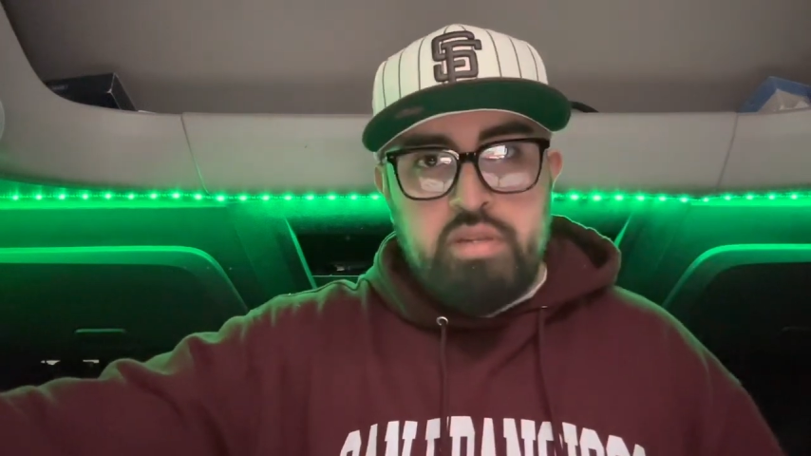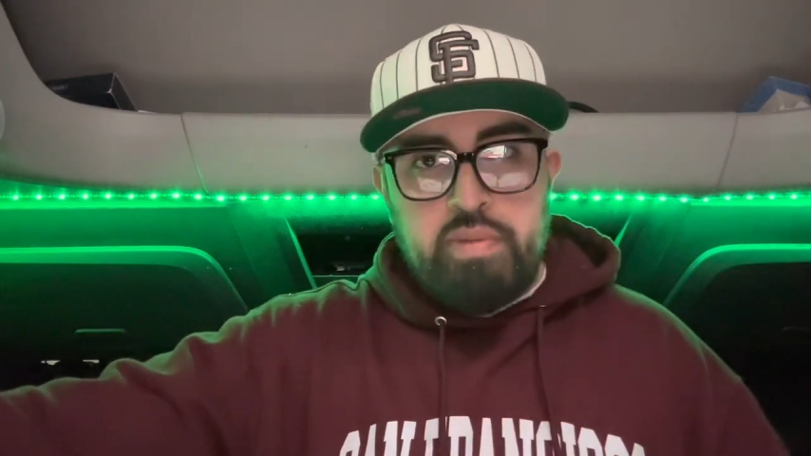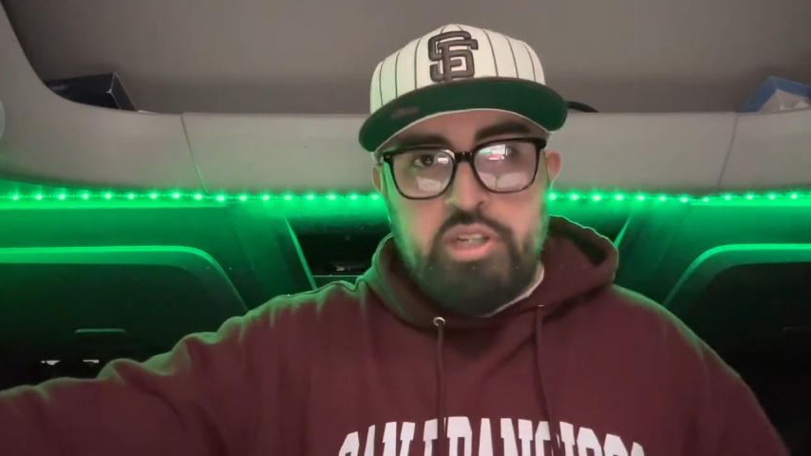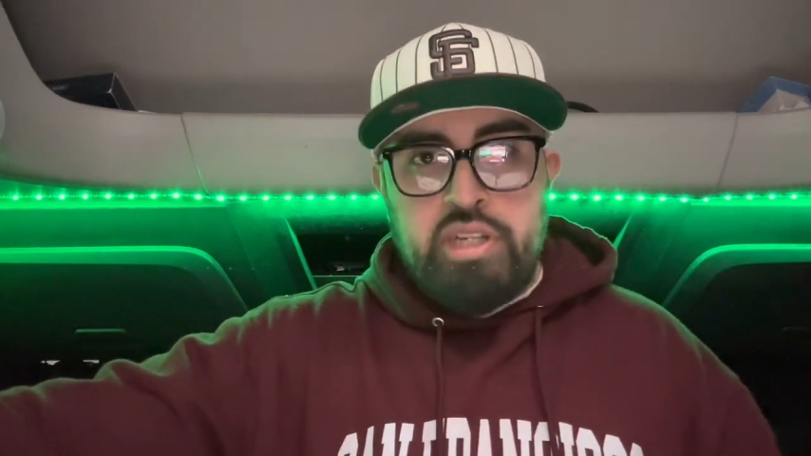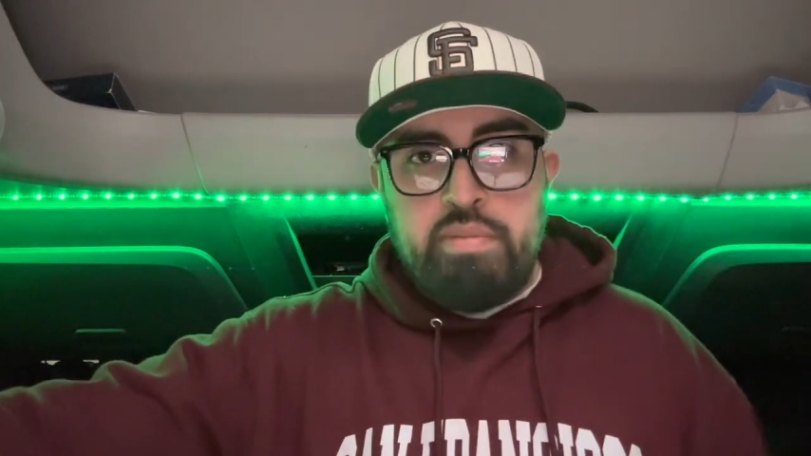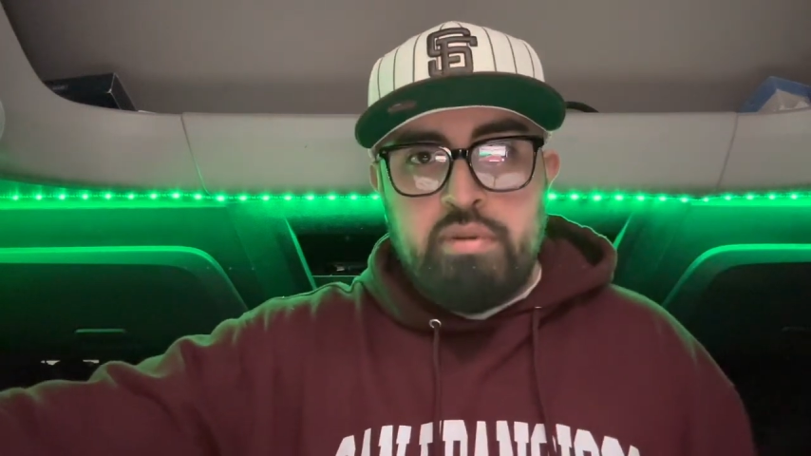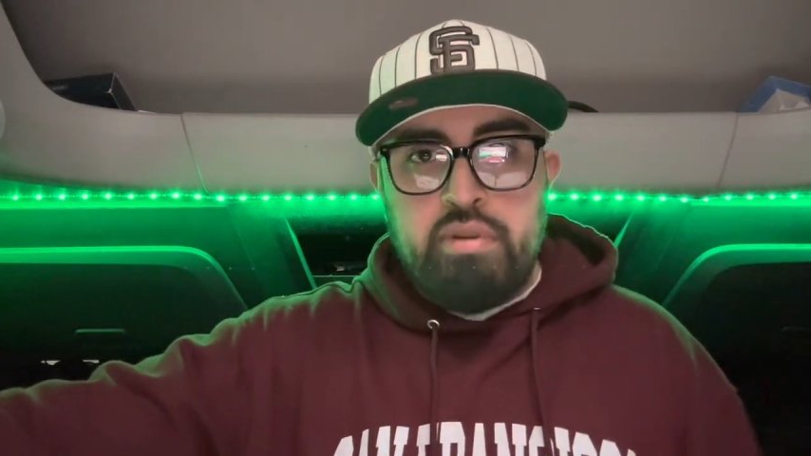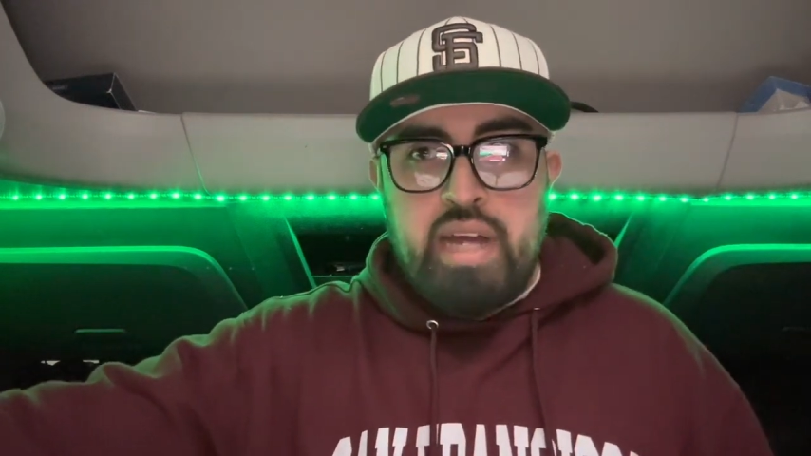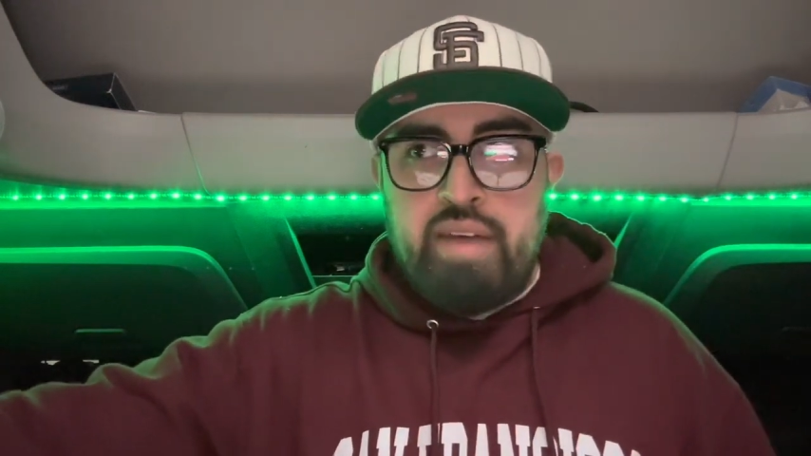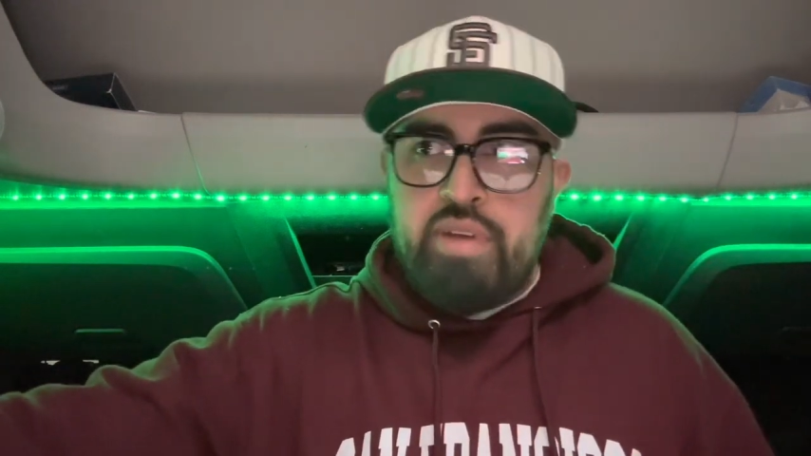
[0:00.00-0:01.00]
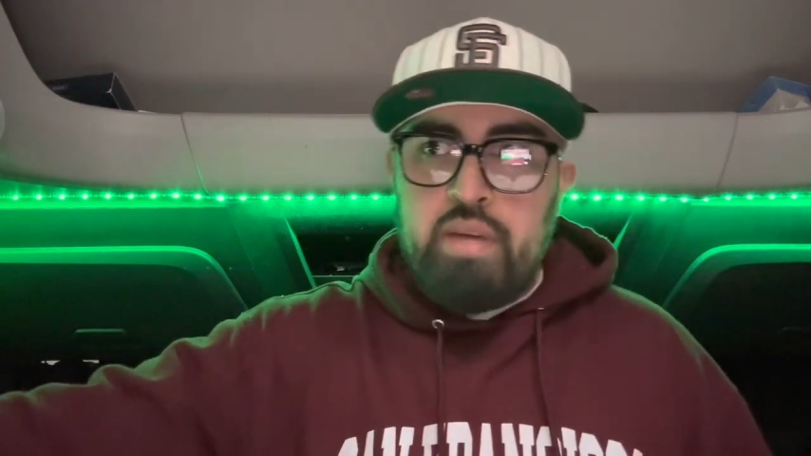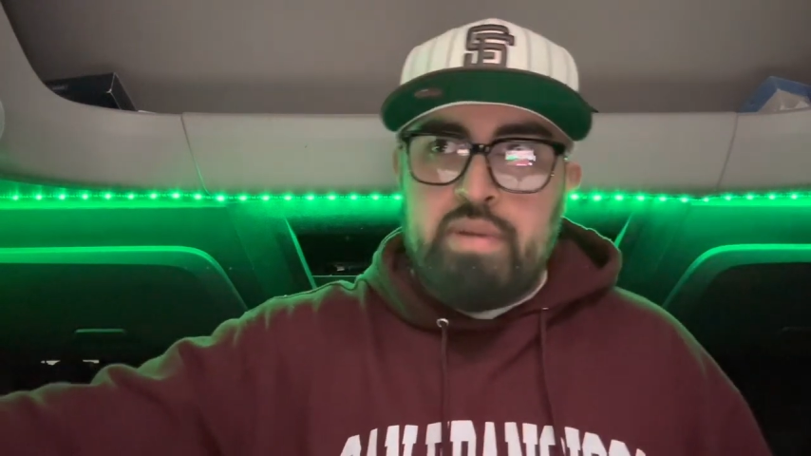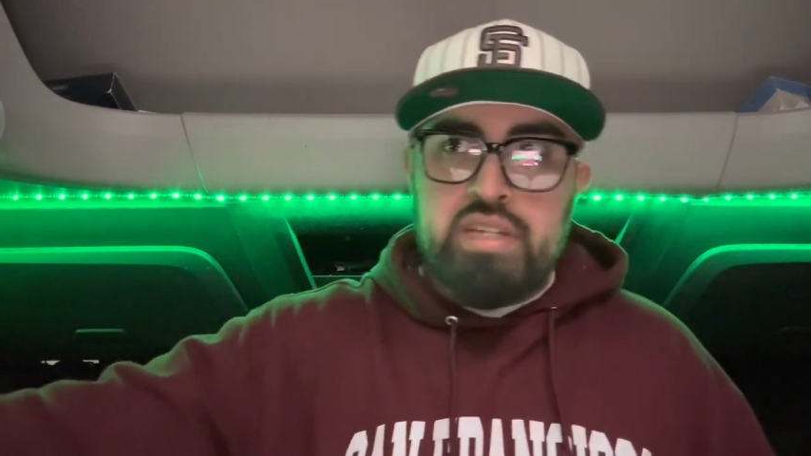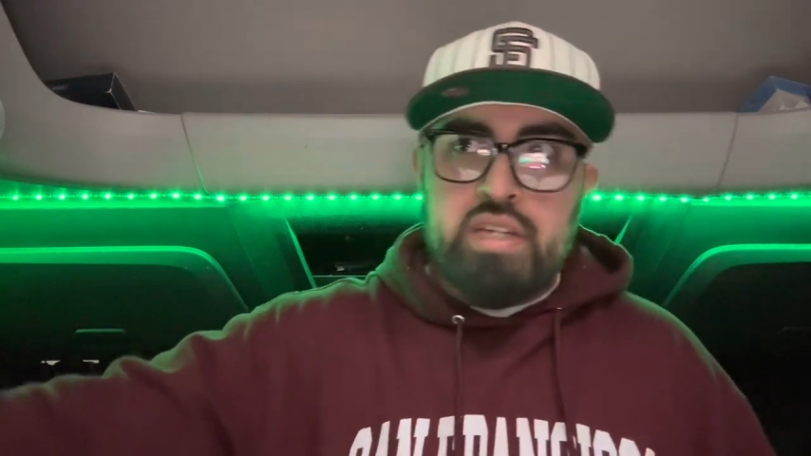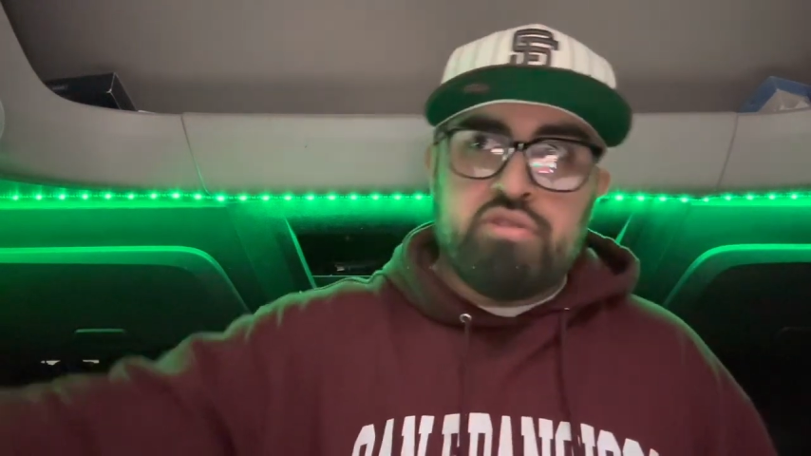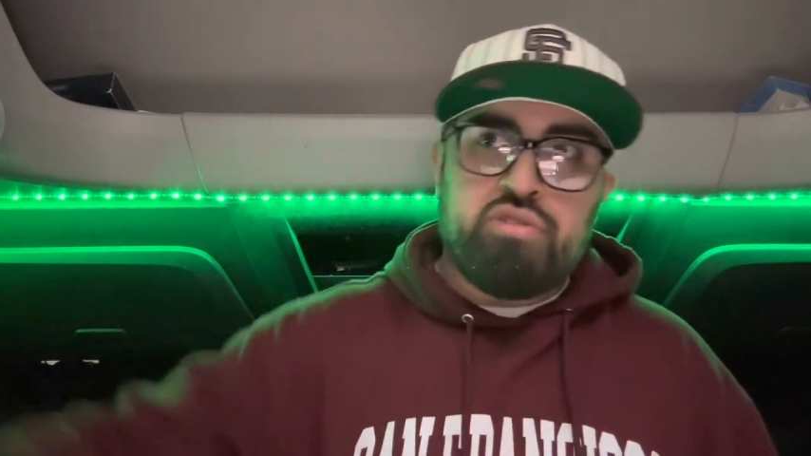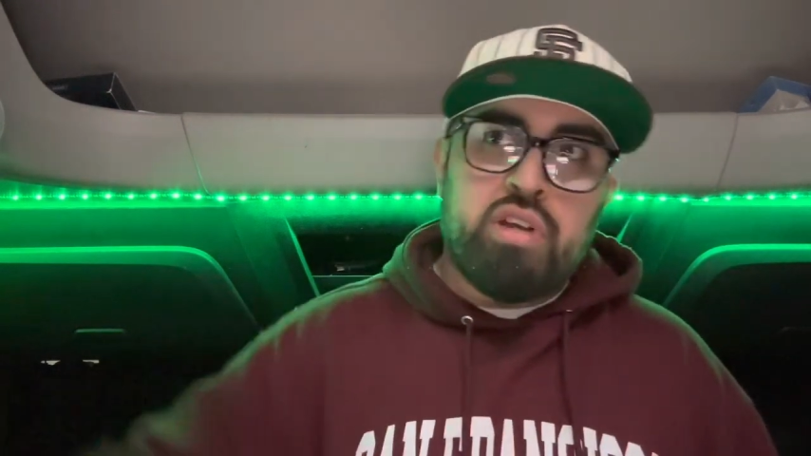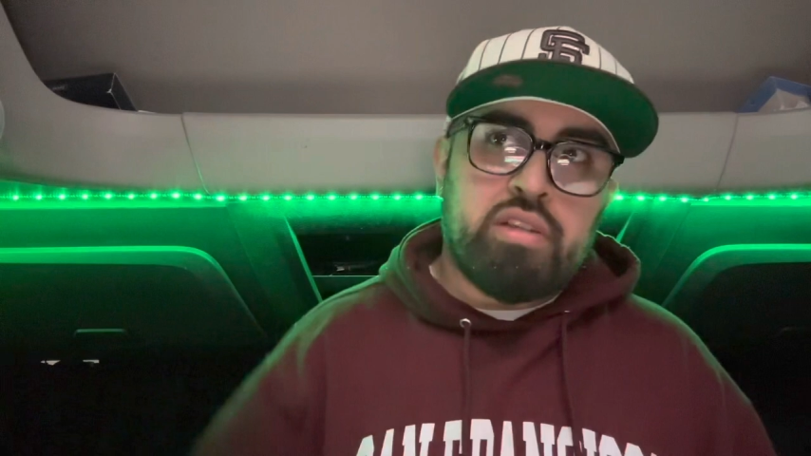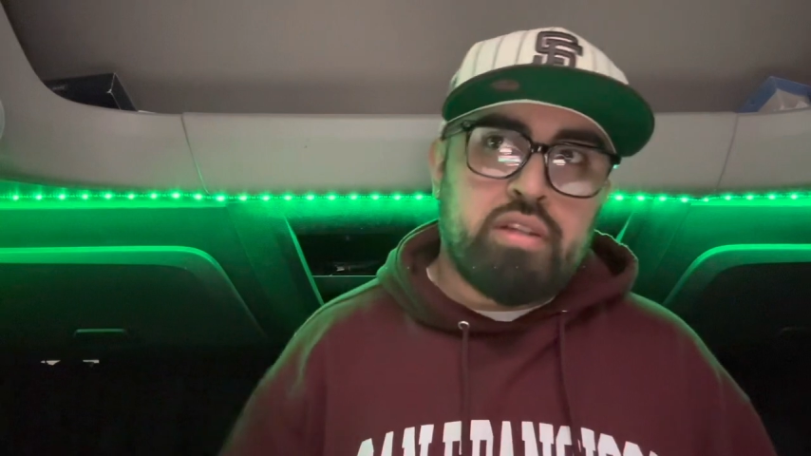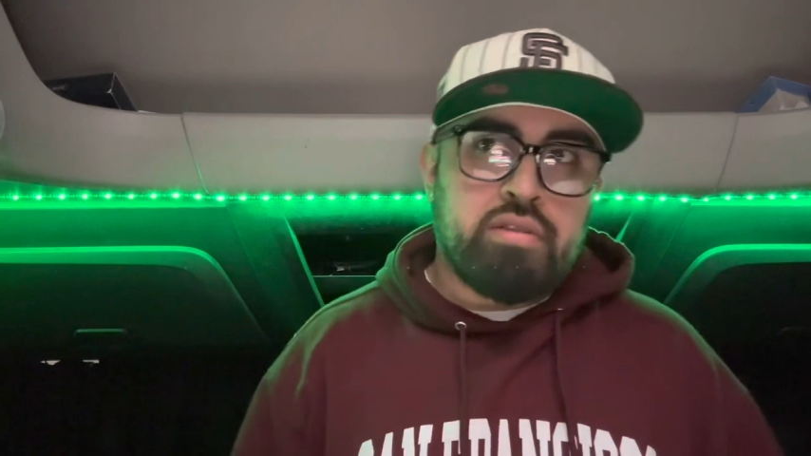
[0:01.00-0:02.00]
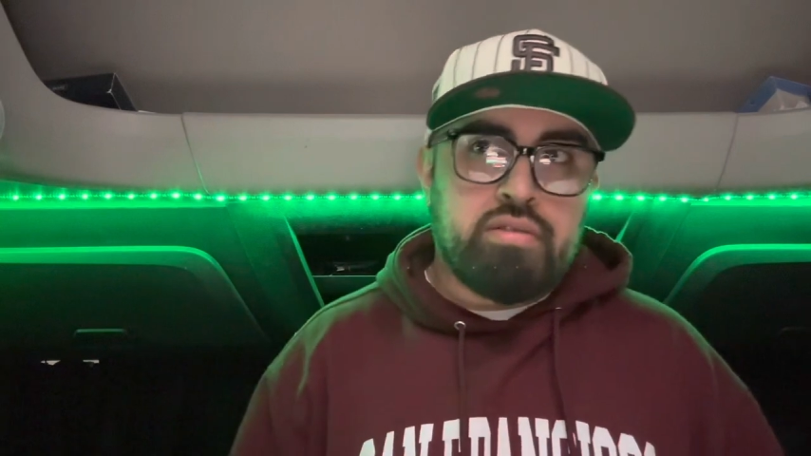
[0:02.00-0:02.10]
to be cheaper, I found myself struggling.